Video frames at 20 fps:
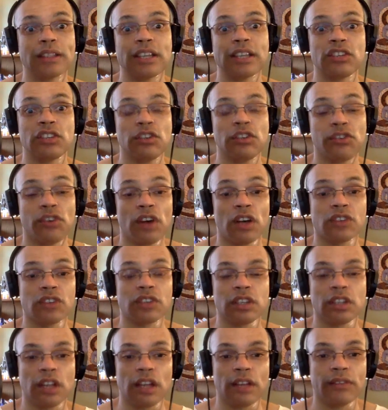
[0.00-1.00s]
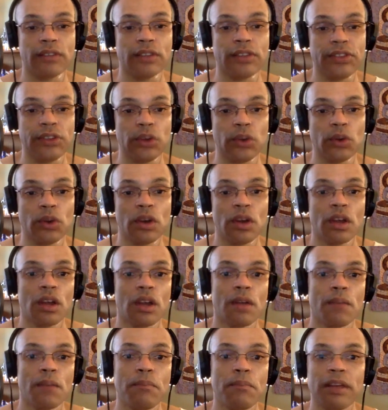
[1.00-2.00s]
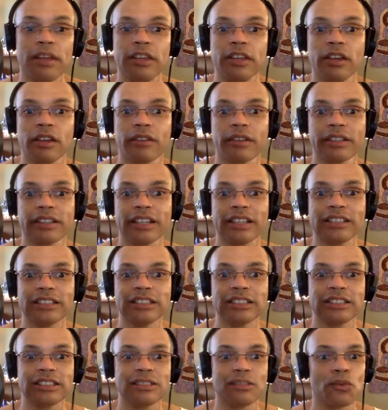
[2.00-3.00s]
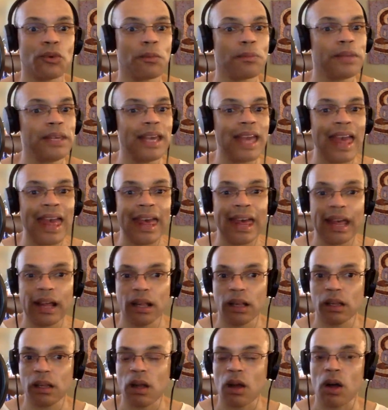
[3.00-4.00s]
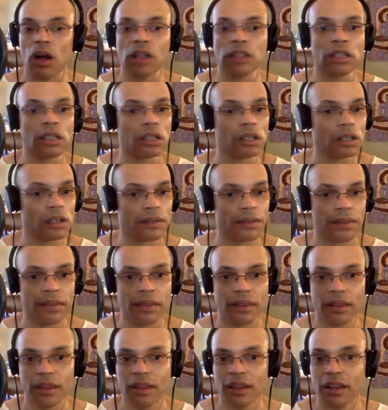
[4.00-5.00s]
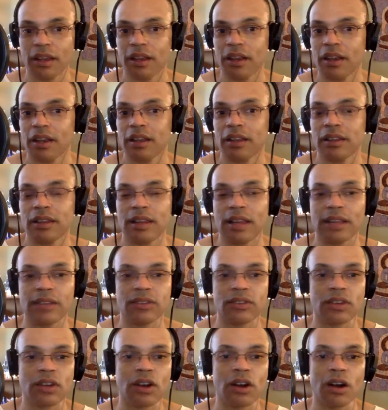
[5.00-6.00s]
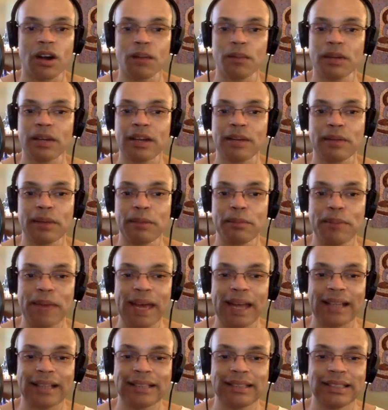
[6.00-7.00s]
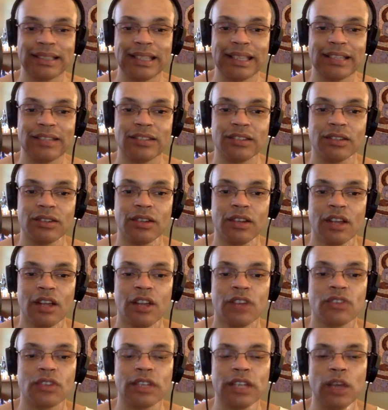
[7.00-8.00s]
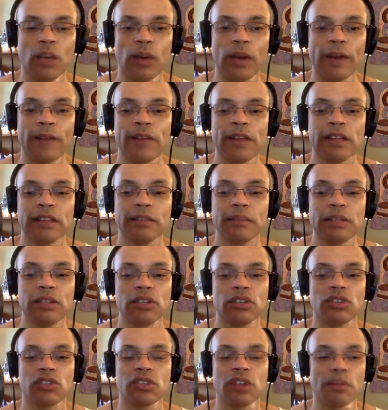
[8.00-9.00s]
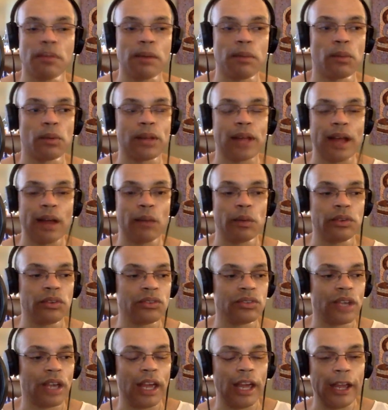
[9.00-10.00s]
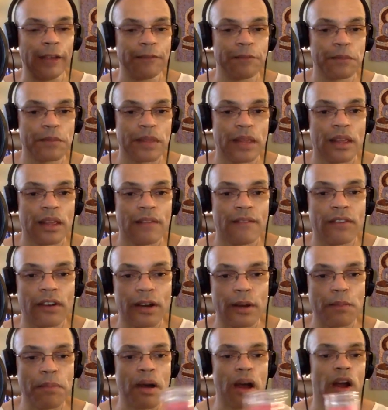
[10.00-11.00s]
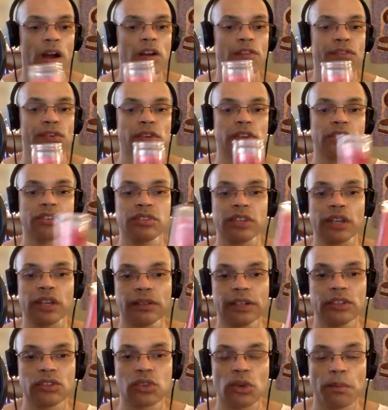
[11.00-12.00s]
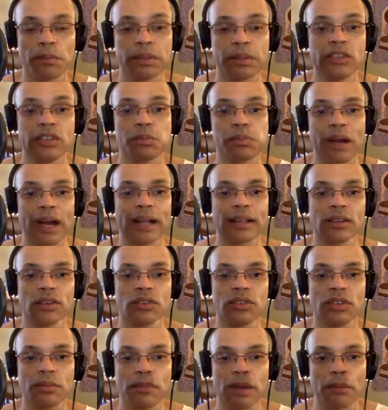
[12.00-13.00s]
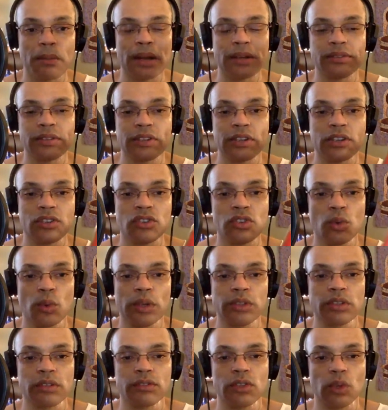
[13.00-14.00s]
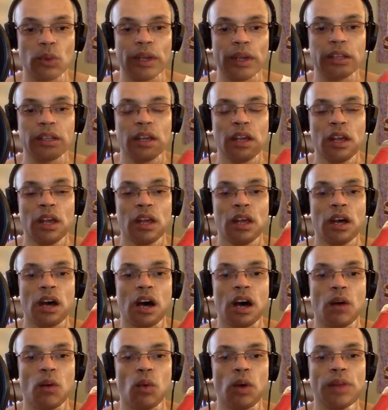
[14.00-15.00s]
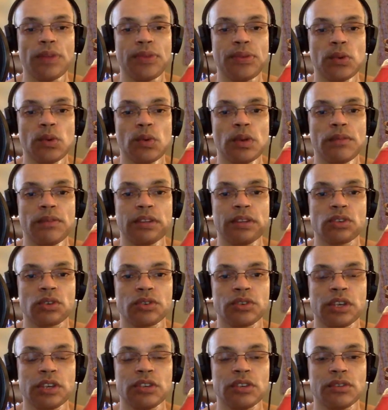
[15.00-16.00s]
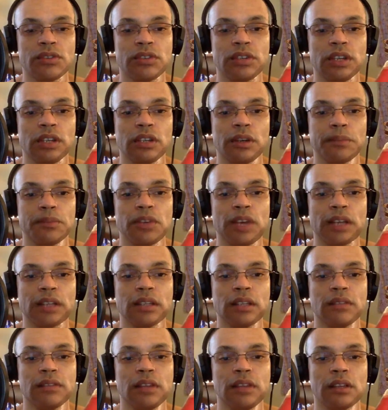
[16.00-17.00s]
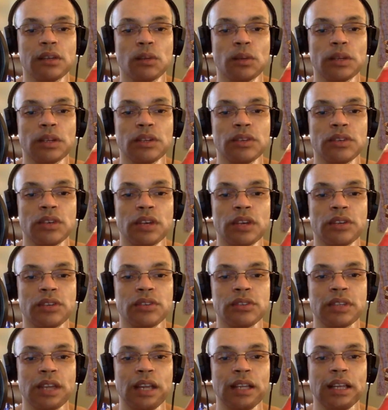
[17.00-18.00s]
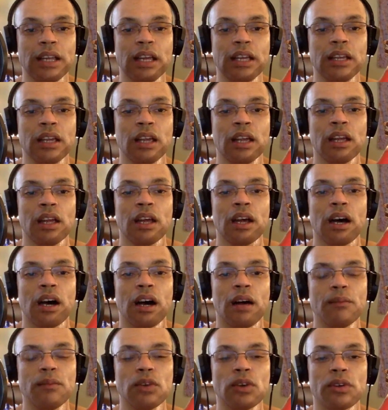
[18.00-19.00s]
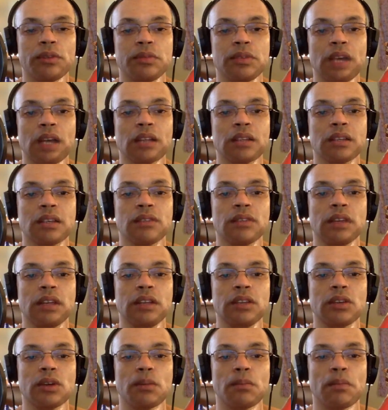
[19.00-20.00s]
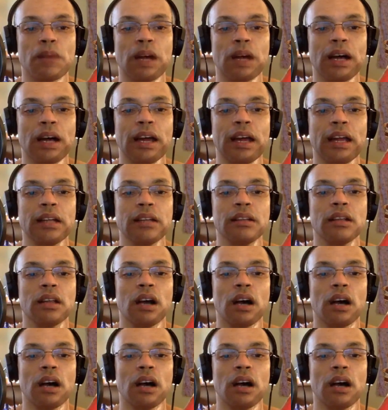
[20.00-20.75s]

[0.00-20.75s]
that she falls in love with you, but your relationship will be hell on earth. And that's the karma coming back to get you. So anyway, let me just sum up what I was saying. Very powerful Auset ritual. Please practice it. Remember, I said there's two ways of doing it. One through the visualization of seeing your objective. The other one is stating your objective in your mind